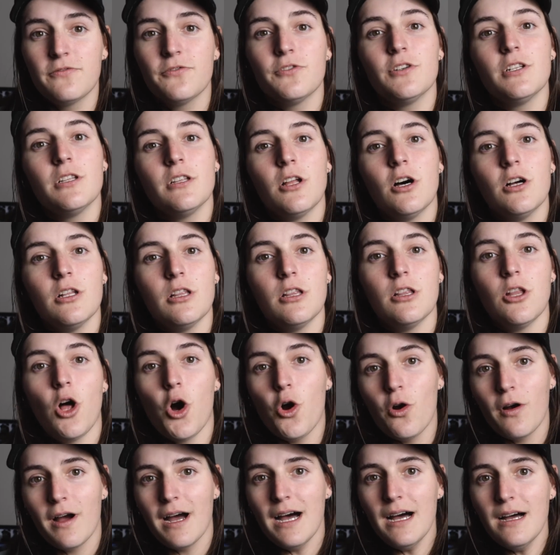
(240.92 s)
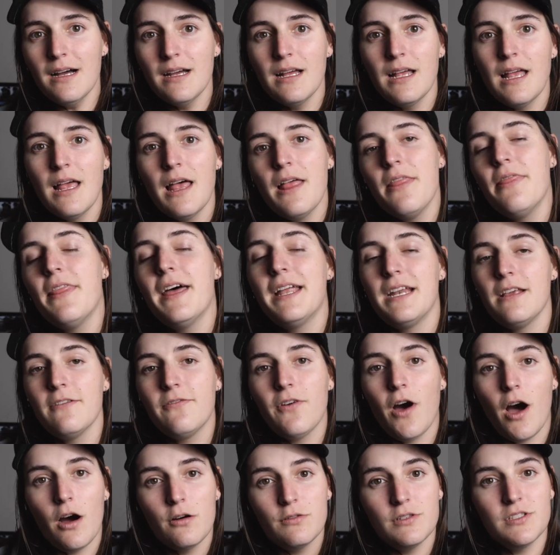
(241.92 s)
for a lot longer than if
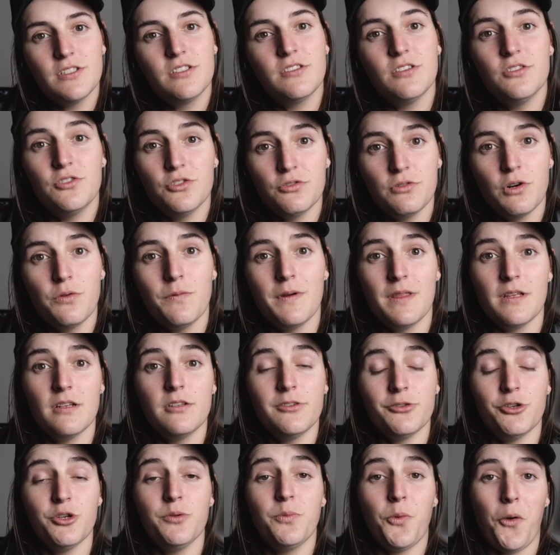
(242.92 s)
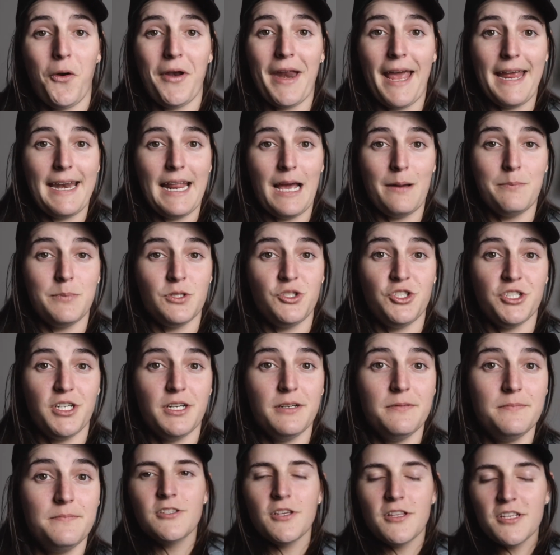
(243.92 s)
I was to do it with a 2.8 aperture.
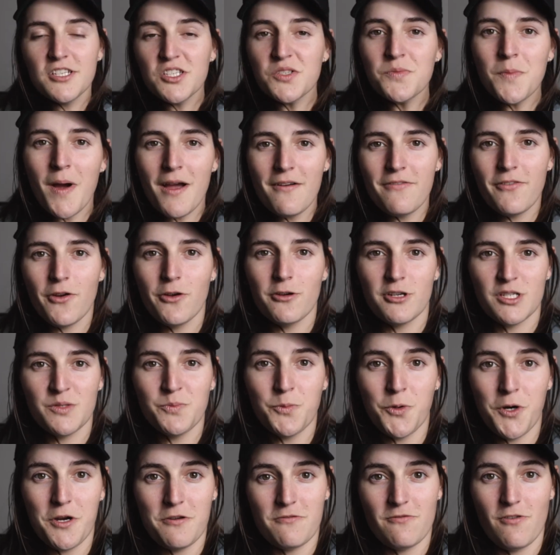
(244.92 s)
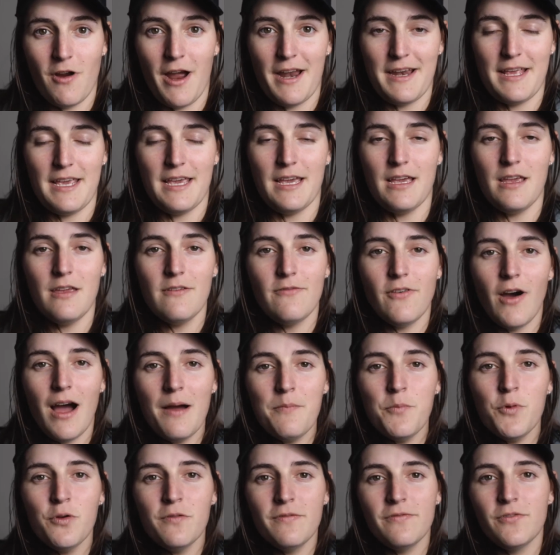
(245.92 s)
So this is my focus point right here. If I
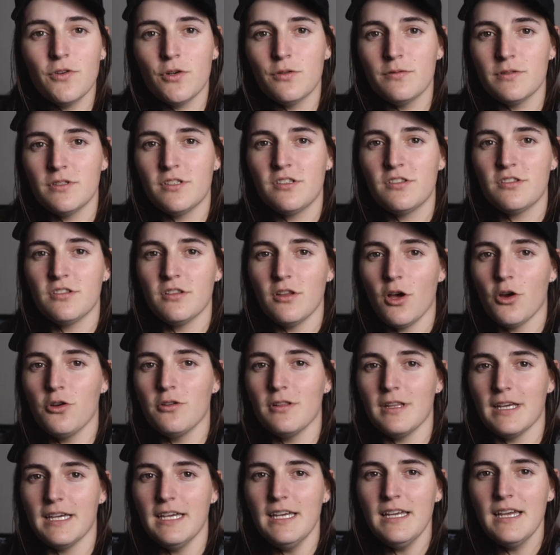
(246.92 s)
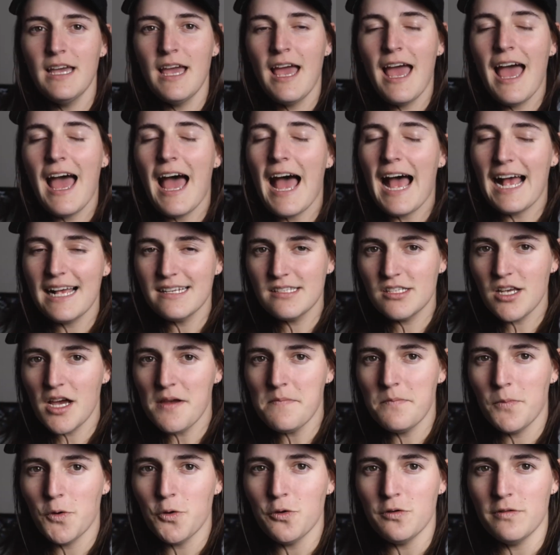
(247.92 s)
move forward slowly, as I
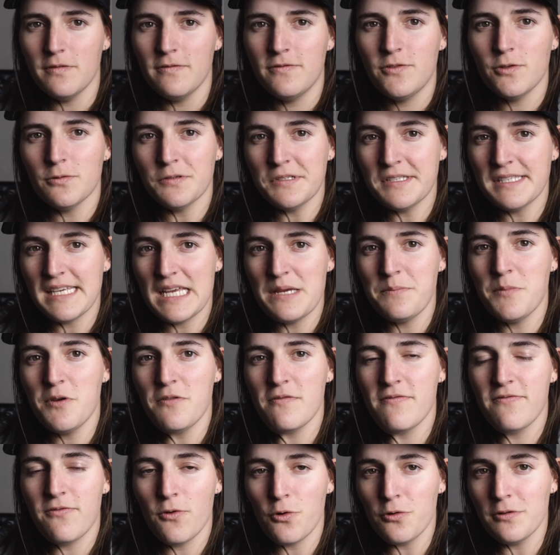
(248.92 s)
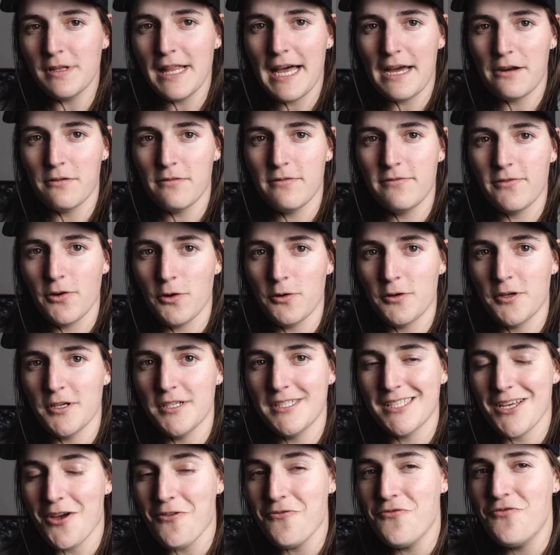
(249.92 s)
move, you'll see me fall out of
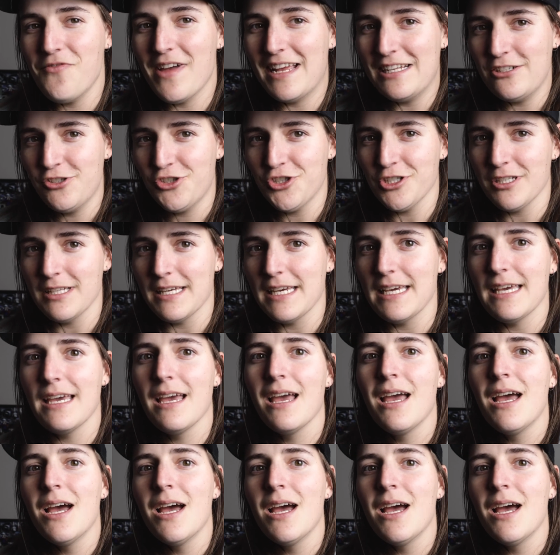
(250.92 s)
focus eventually,